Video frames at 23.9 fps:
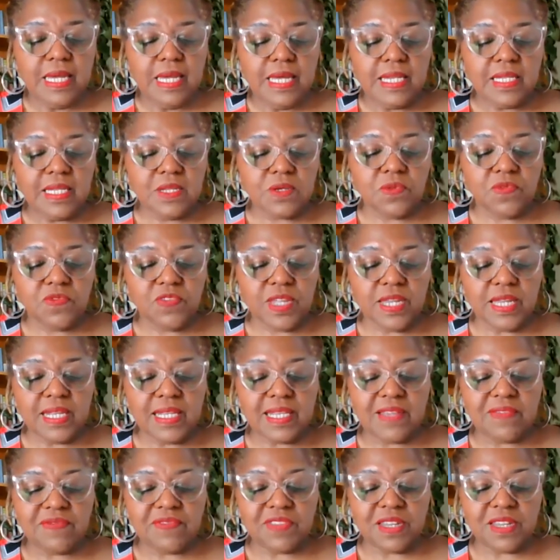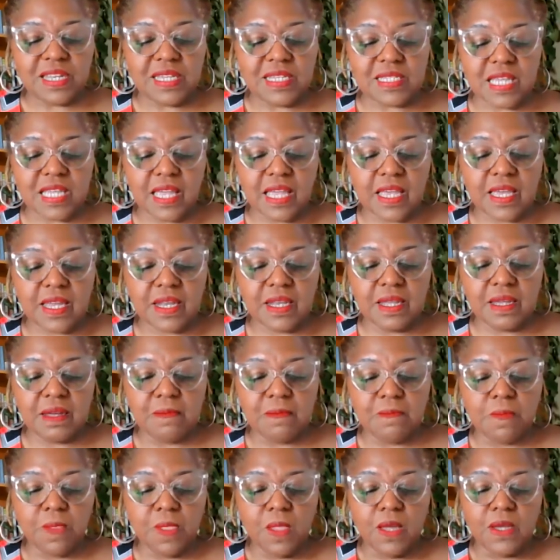Little V lifted his head.
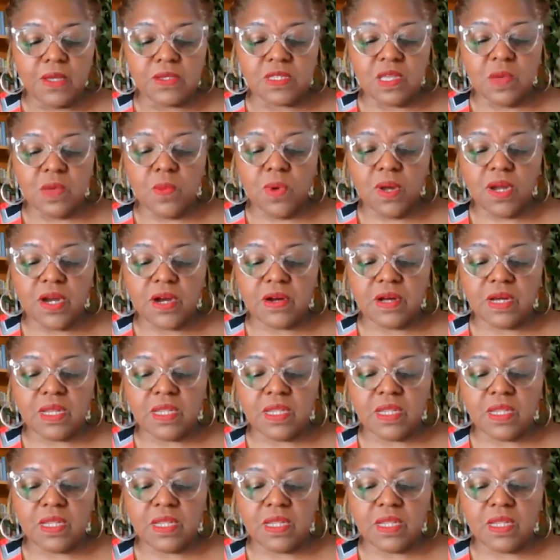Somewhere